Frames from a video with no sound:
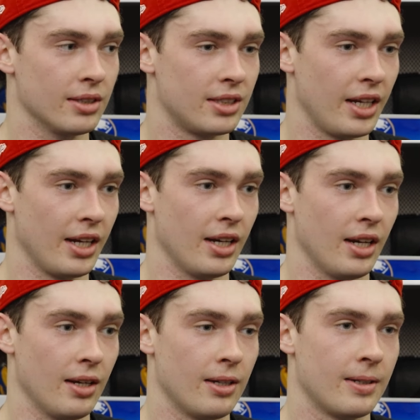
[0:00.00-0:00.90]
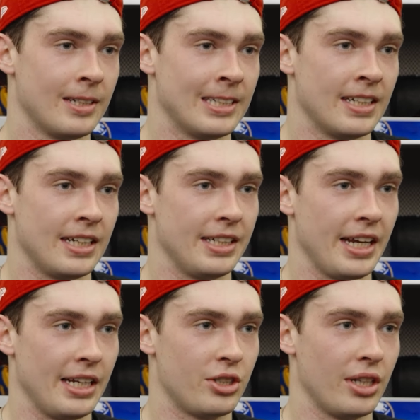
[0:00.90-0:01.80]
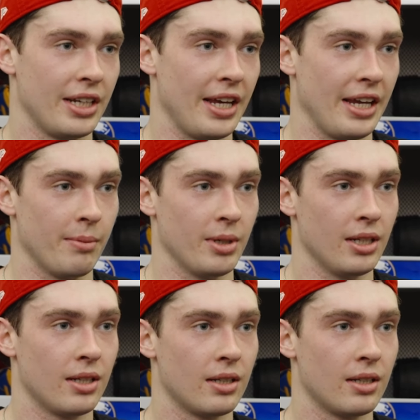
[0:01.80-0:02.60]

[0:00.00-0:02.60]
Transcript: staying engaged in the game and,